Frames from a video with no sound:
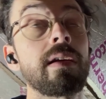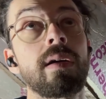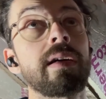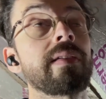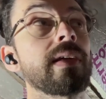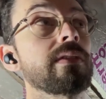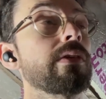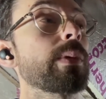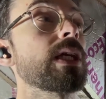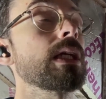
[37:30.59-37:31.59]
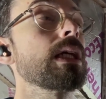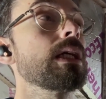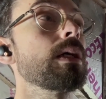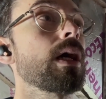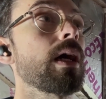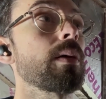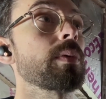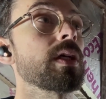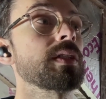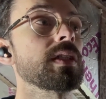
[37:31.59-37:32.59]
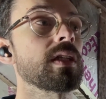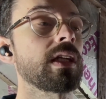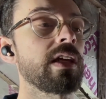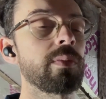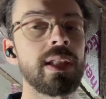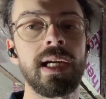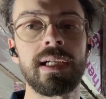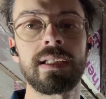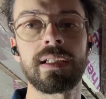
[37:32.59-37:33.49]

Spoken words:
I think, for me, because it's going to give me that,